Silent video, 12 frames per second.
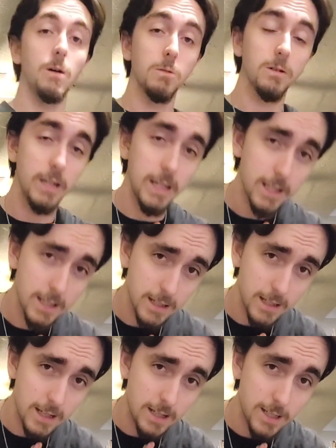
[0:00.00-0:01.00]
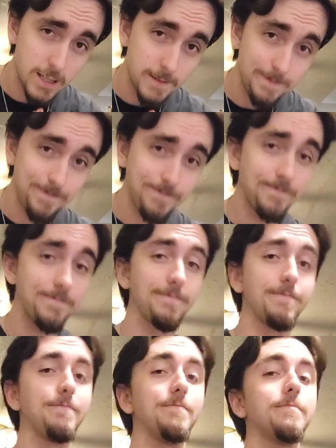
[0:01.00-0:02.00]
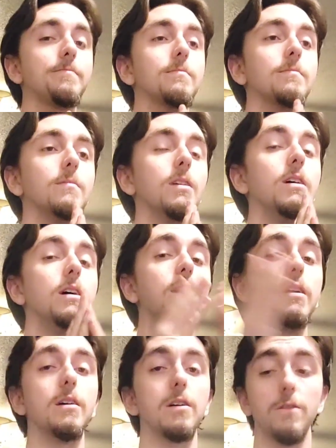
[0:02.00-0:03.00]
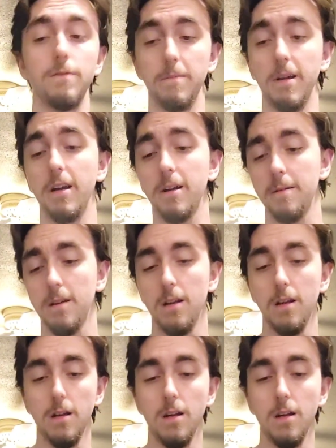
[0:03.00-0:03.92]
I'm going to eat this and go from there.